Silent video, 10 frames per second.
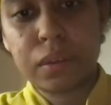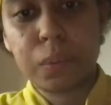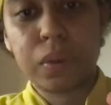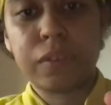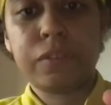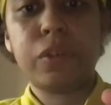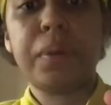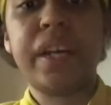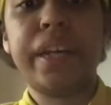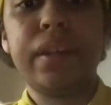one for
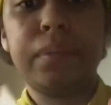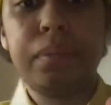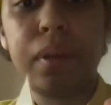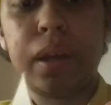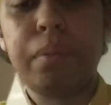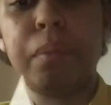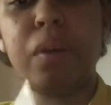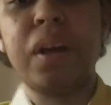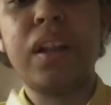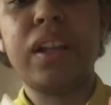my
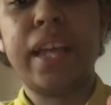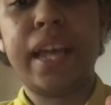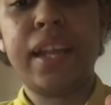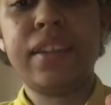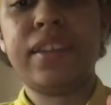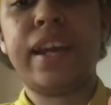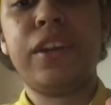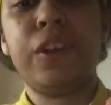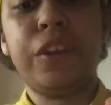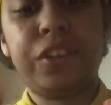Hypermobile Ehlers
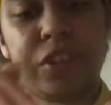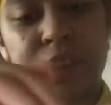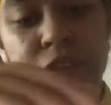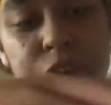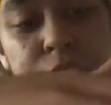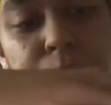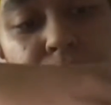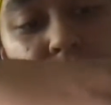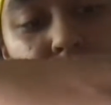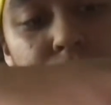Danlos Syndrome,
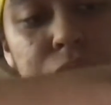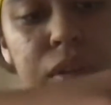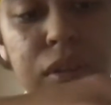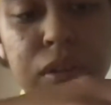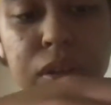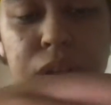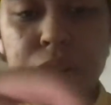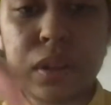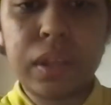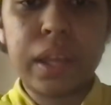
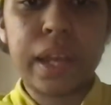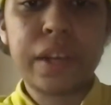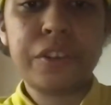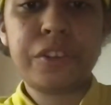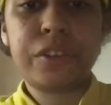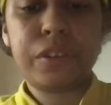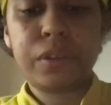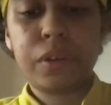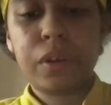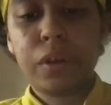and
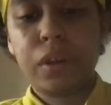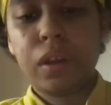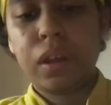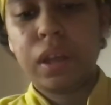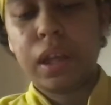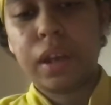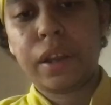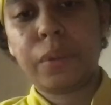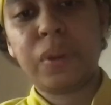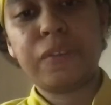
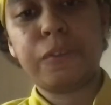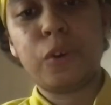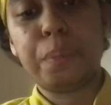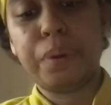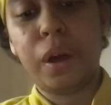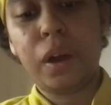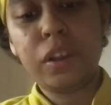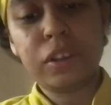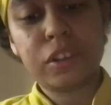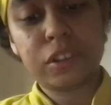another one for
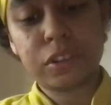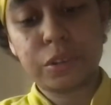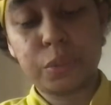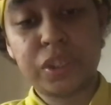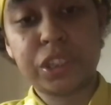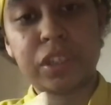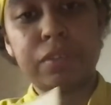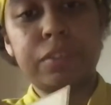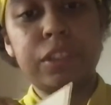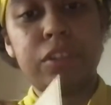POTS, which
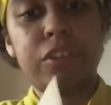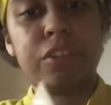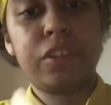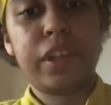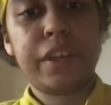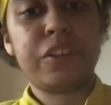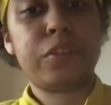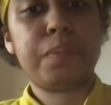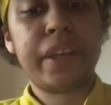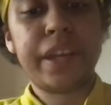I've just
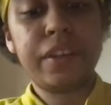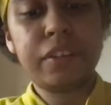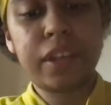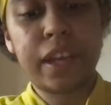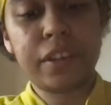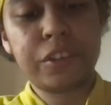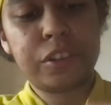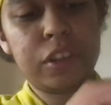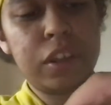explained, and